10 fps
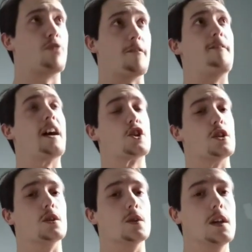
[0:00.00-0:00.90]

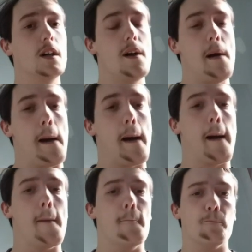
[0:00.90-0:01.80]
professional.
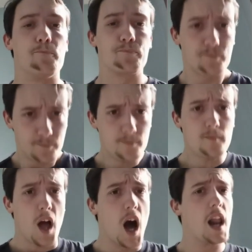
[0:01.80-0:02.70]
I
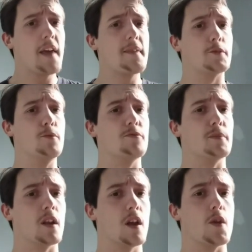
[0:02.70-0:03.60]
like this
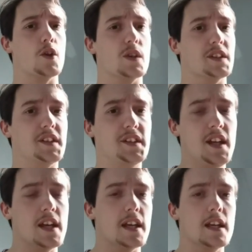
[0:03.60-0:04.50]
movement a lot though. You can
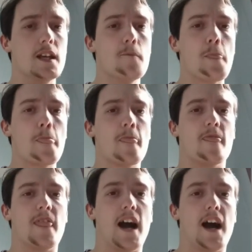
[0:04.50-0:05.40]
see
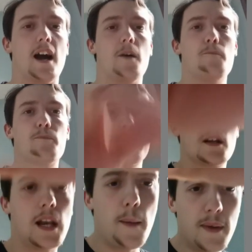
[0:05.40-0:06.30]
that,
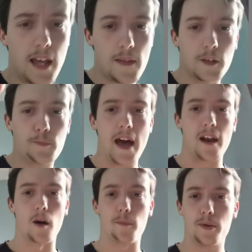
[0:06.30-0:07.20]
let me get this
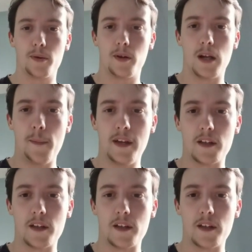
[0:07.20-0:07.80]
pen up. Let me